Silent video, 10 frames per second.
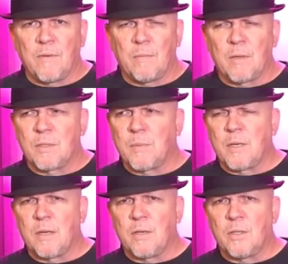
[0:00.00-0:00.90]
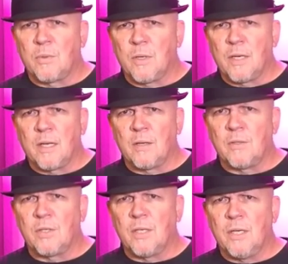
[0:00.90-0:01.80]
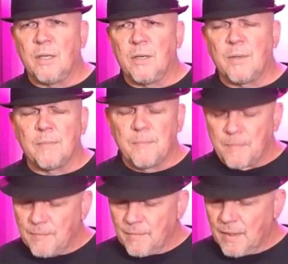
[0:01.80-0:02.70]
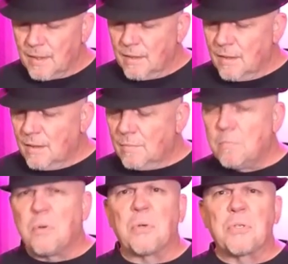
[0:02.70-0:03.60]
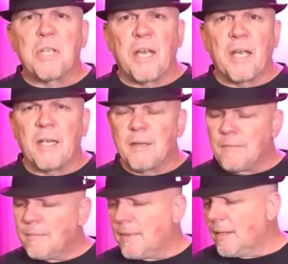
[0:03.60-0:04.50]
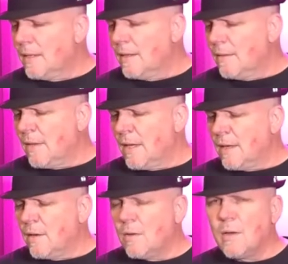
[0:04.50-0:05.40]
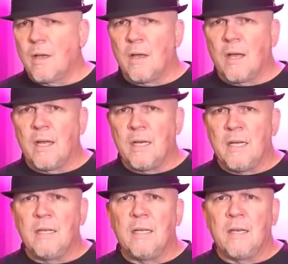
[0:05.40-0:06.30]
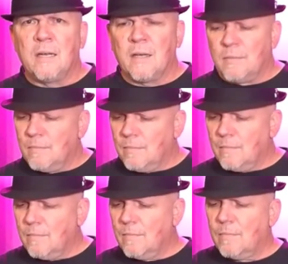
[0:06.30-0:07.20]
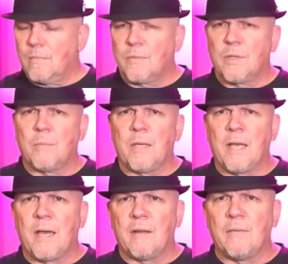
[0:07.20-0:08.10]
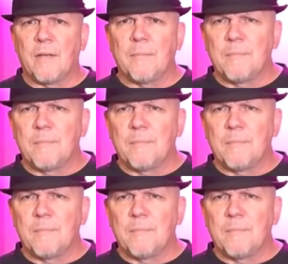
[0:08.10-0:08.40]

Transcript: I must spend $120 a year per se, then I need to get uh, something out of it.